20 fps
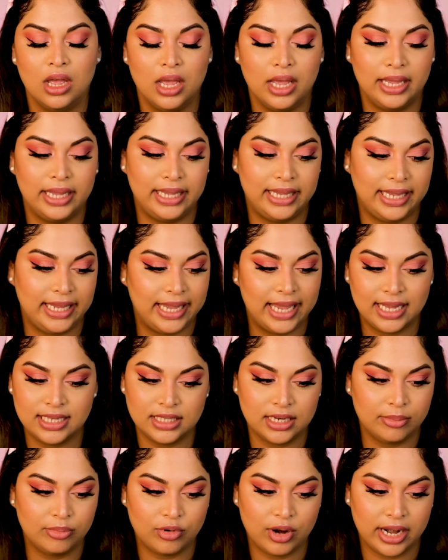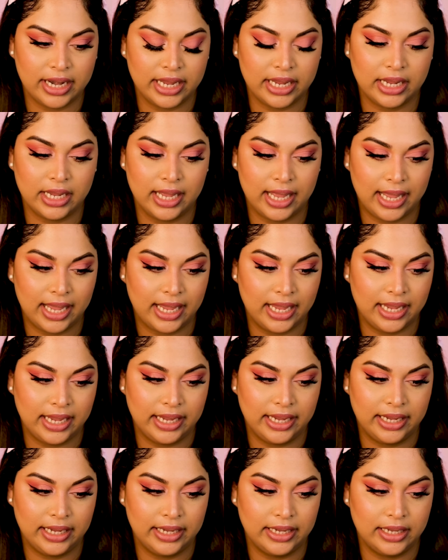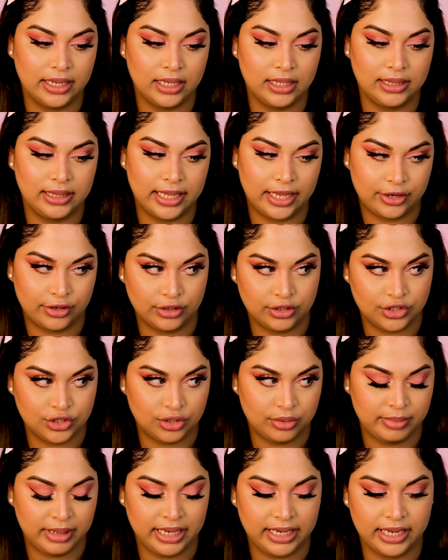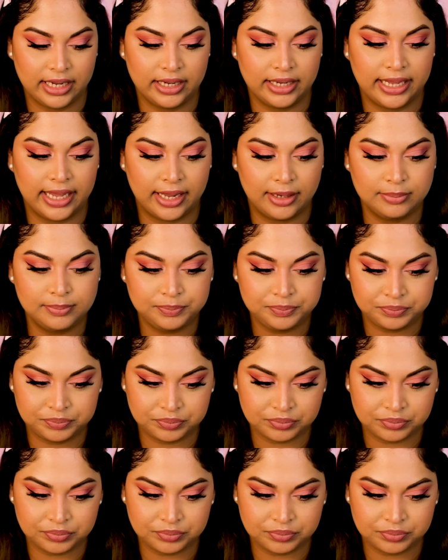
he ended up writing a letter to the media again